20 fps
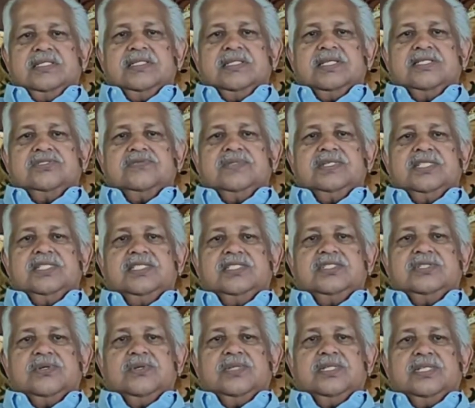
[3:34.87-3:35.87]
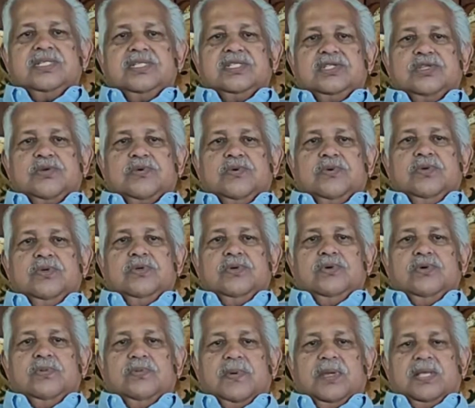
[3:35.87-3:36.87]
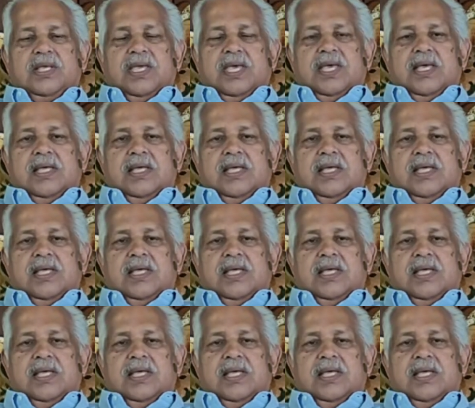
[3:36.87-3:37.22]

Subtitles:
That's why it is called erythroleukoplakia.